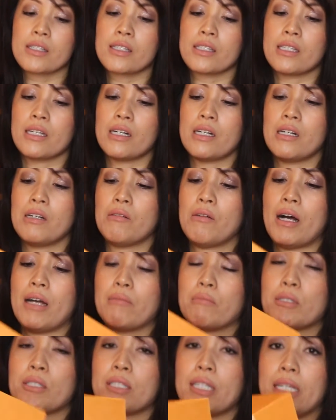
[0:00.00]
So I
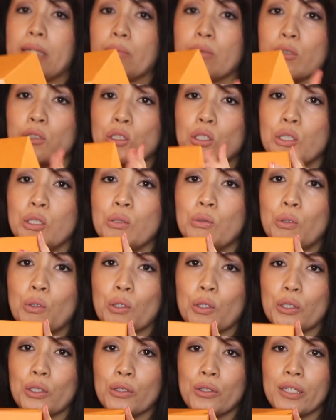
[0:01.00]
was able to
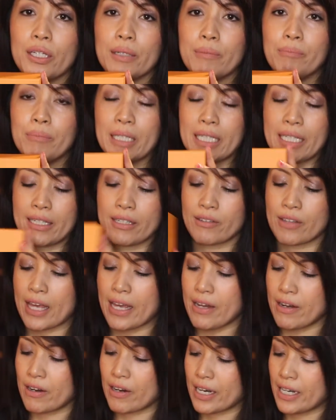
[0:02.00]
order them. Here
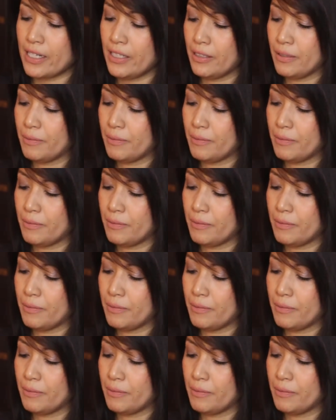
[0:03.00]
they are.